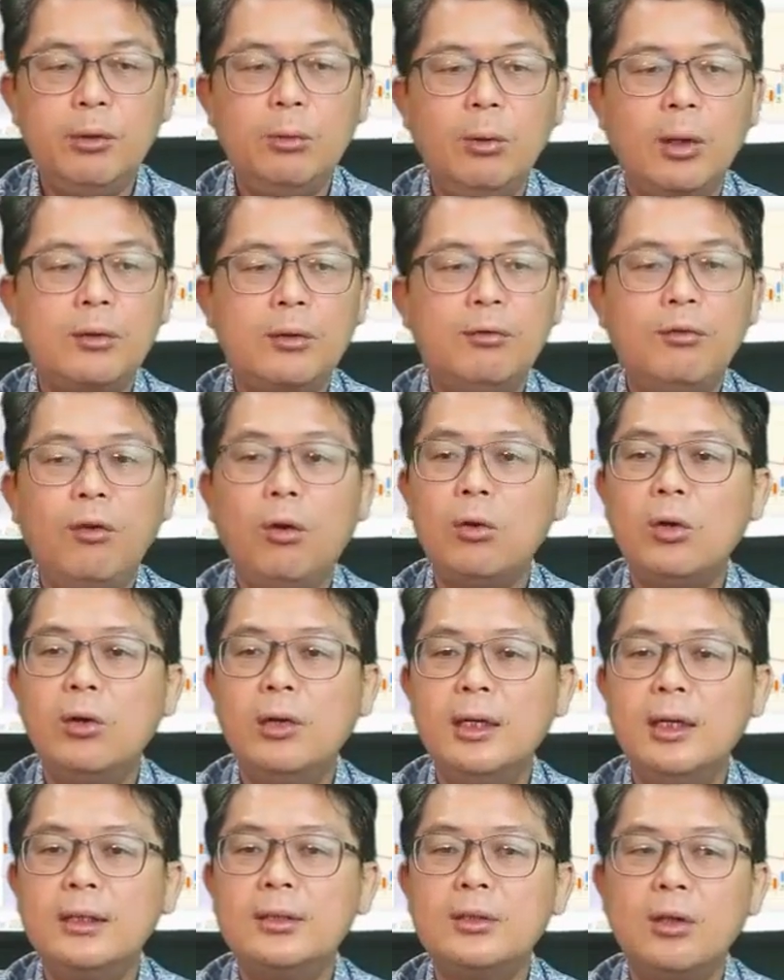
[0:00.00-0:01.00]
if you want to
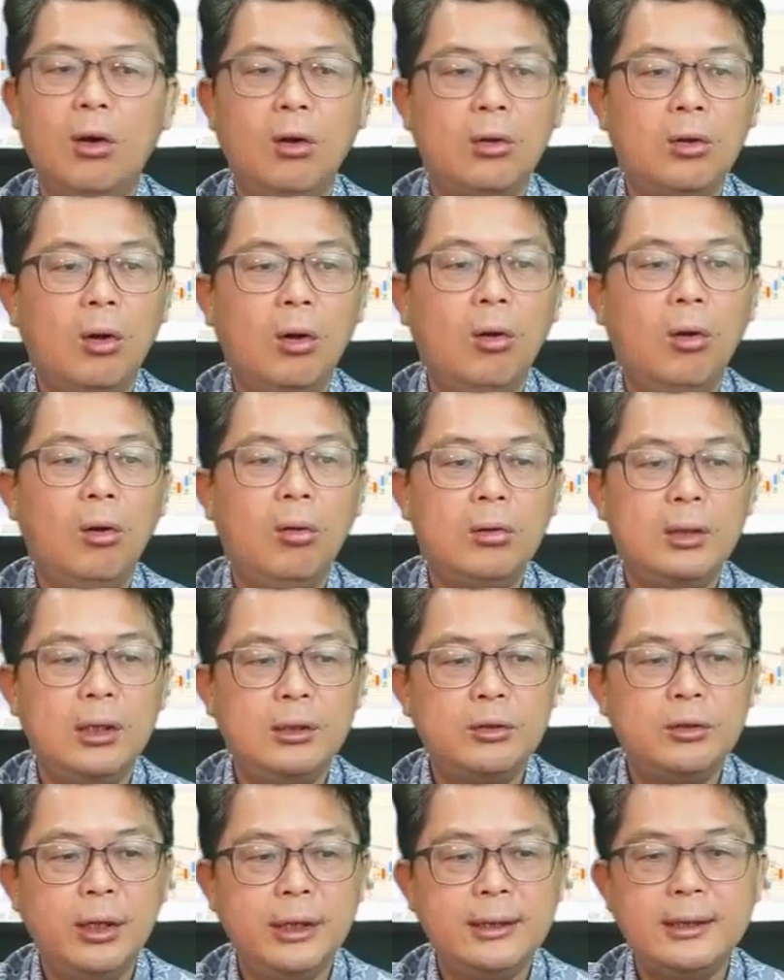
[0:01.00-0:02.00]
follow us on
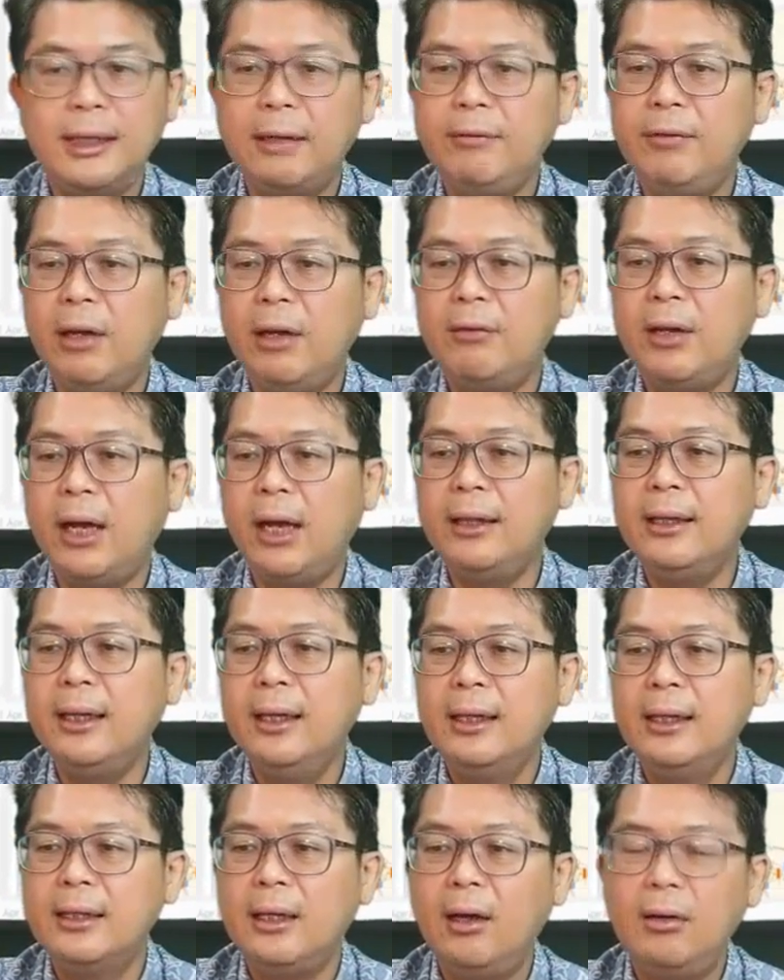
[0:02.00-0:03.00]
all the trades that we have
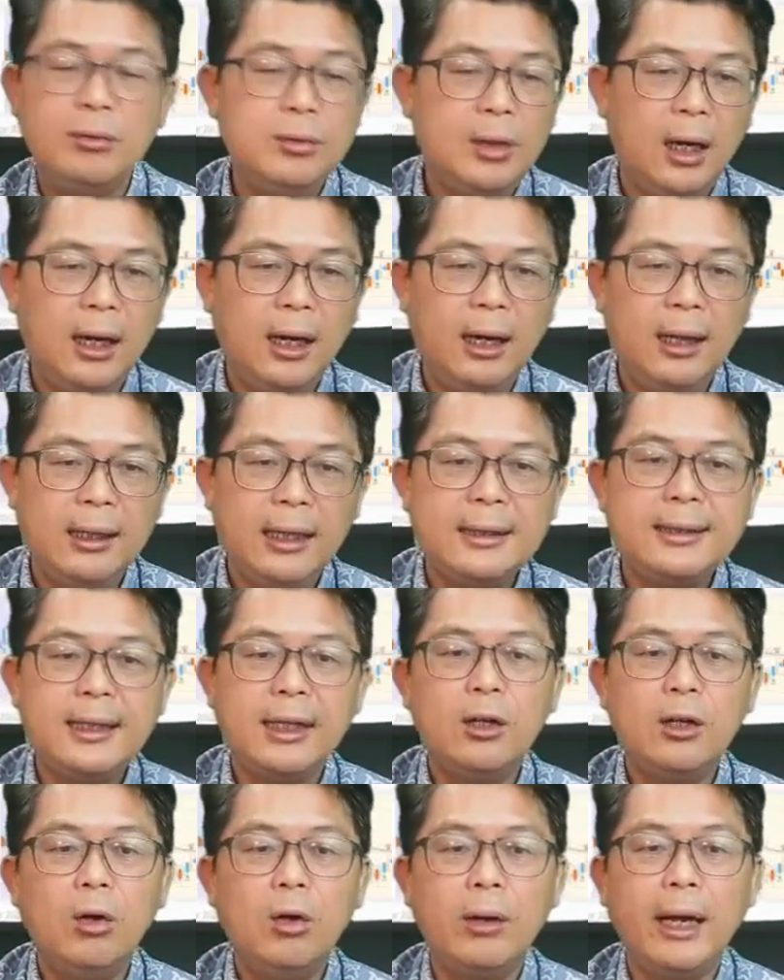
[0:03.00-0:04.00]
done. Now
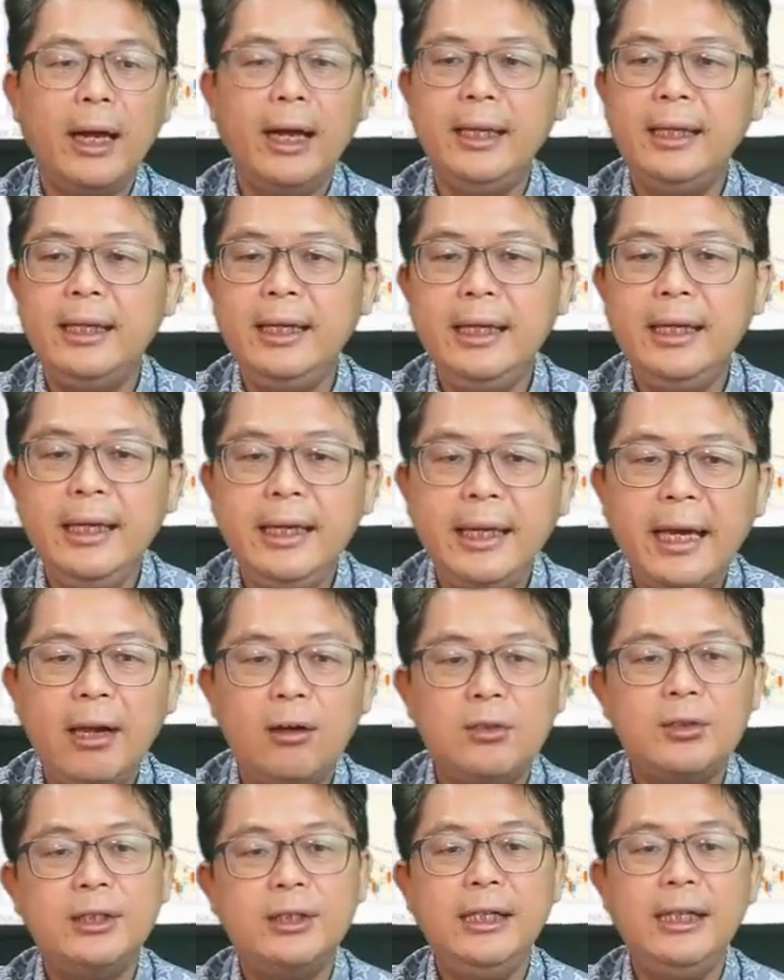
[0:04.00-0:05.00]
let's take a look at the
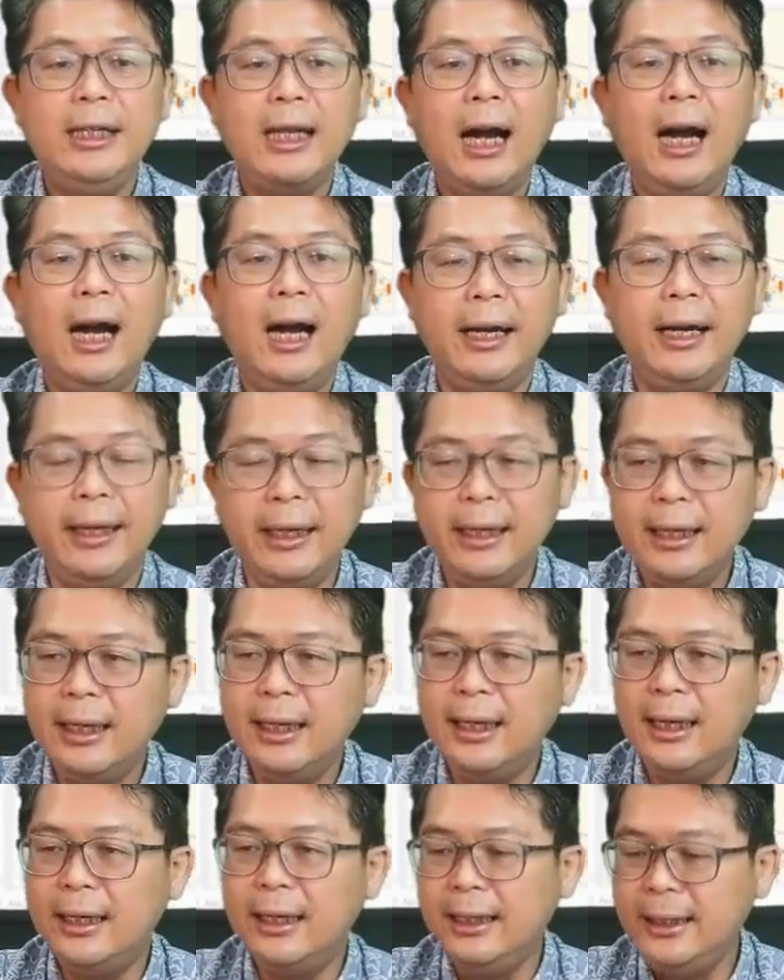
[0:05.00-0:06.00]

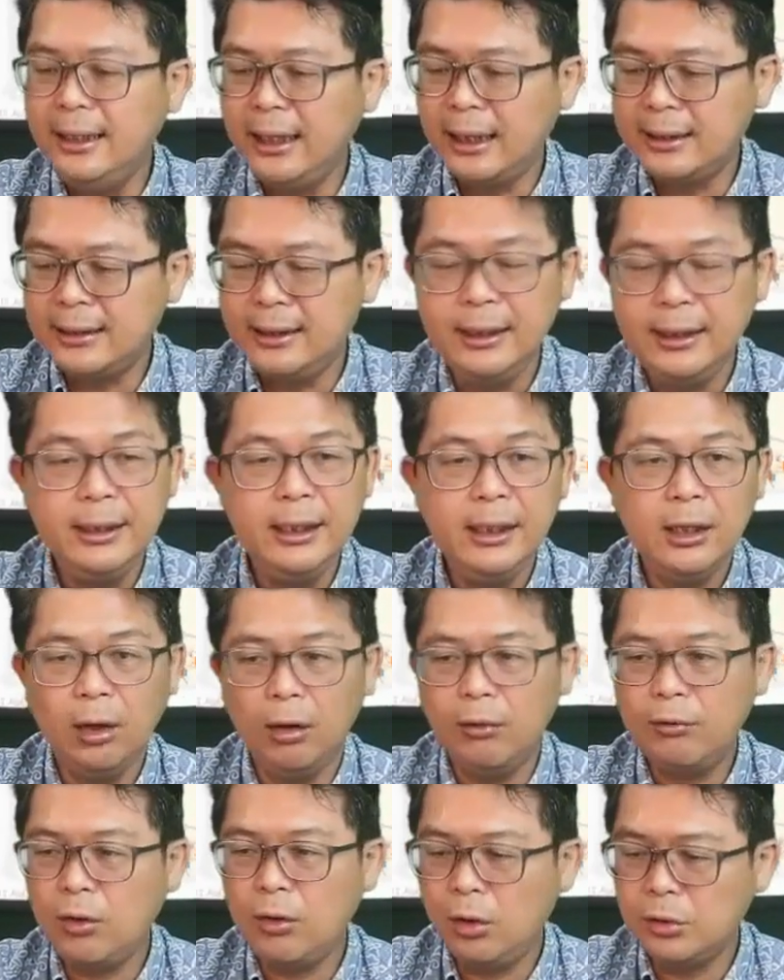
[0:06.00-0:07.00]
KLCI index in
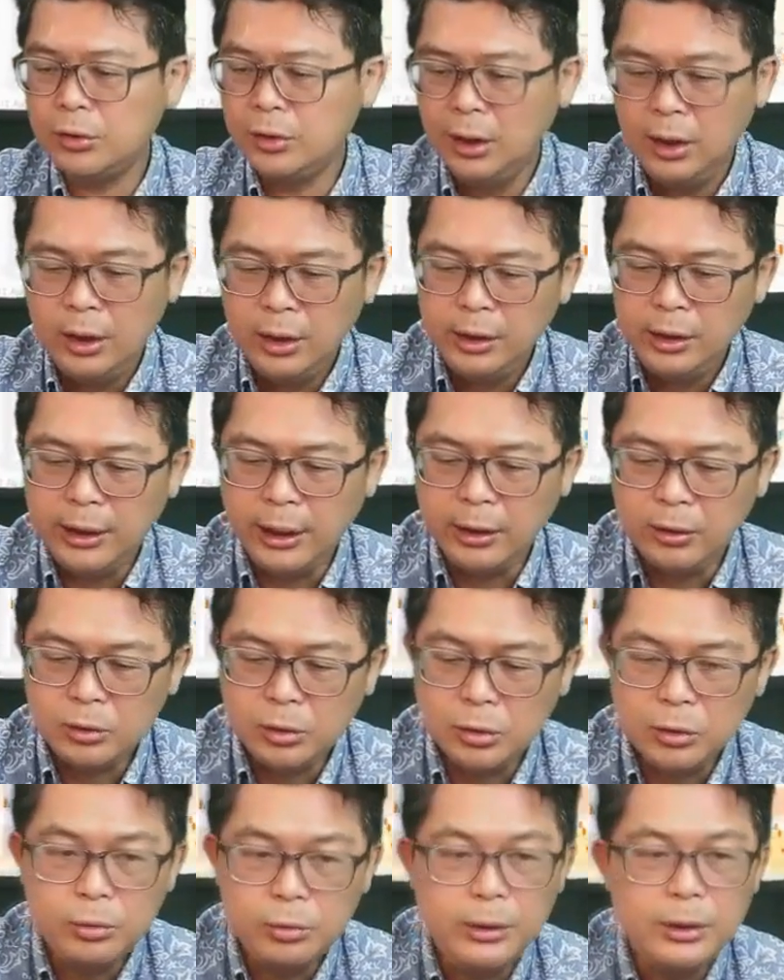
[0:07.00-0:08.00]
here. Of course, you
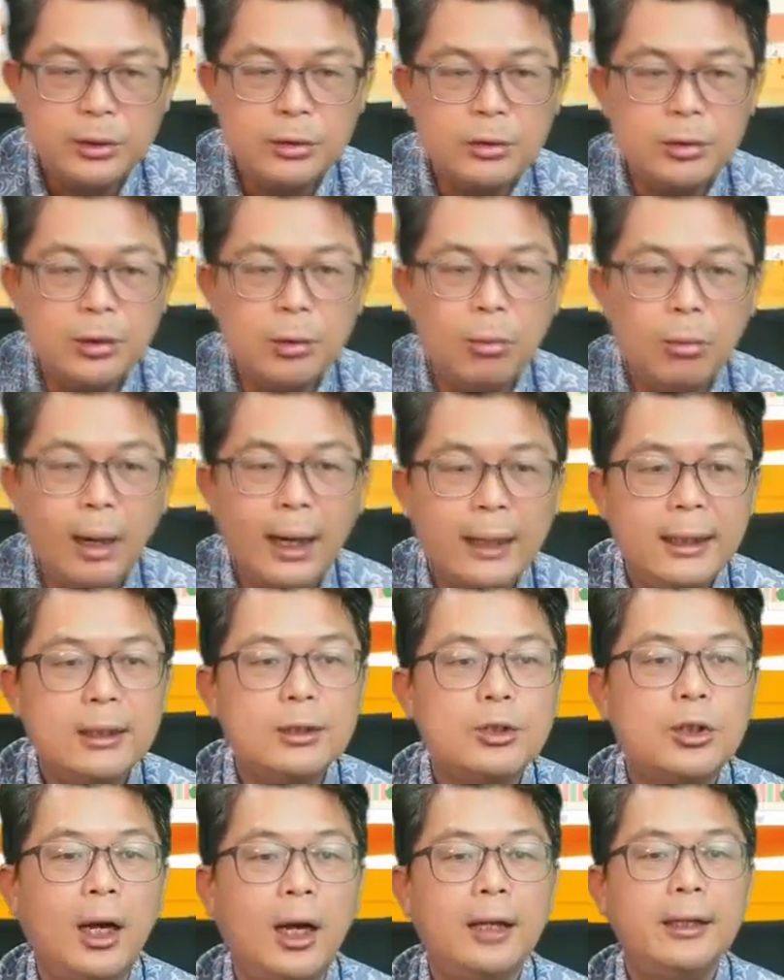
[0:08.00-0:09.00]
can also switch to the
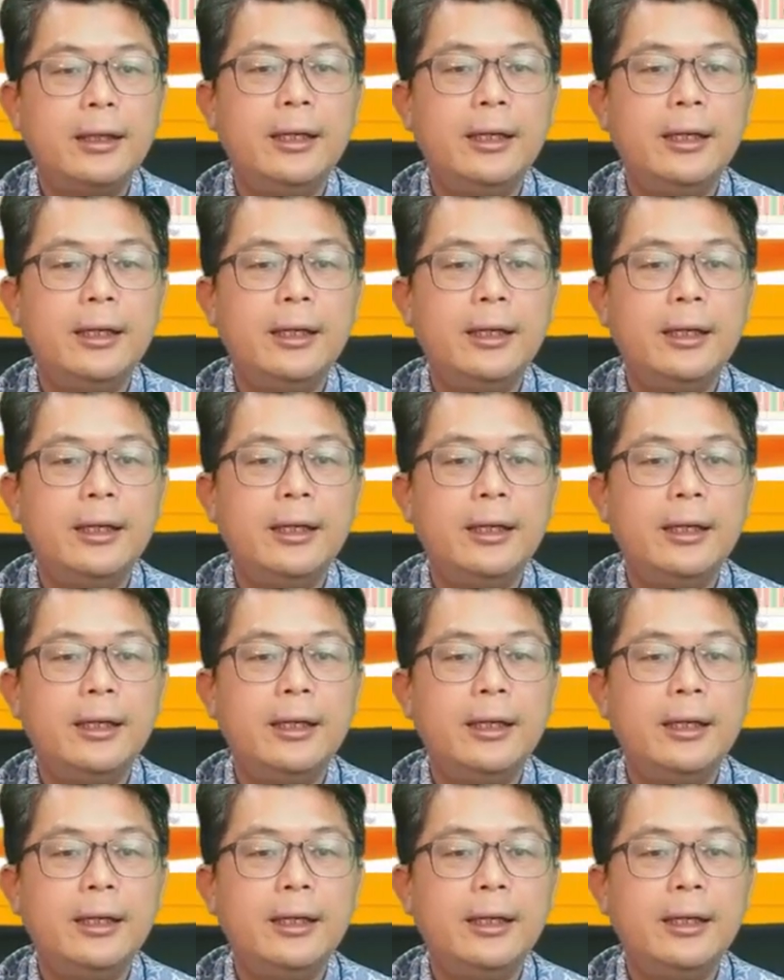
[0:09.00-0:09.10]
wider